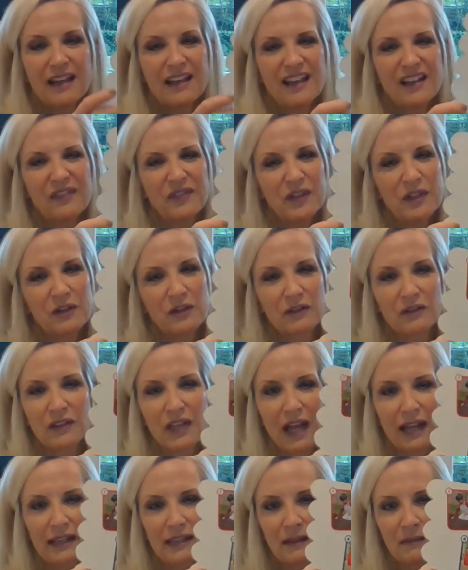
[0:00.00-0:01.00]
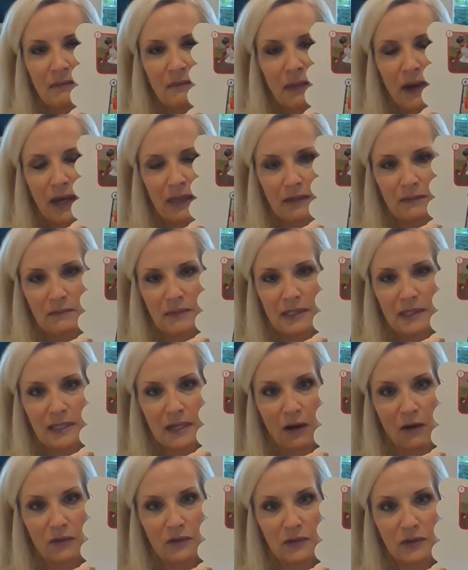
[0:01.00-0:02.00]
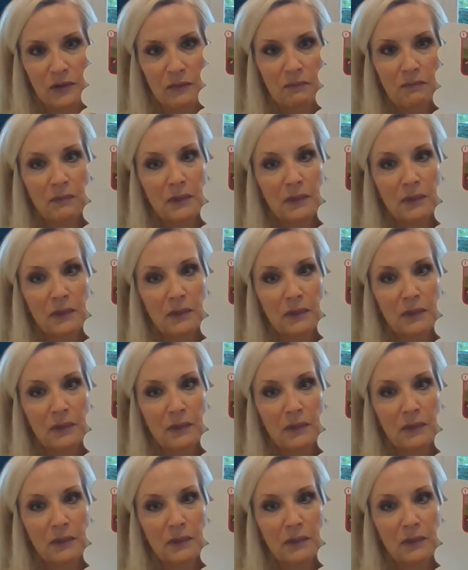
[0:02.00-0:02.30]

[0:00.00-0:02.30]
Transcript: if you don't like them by themselves.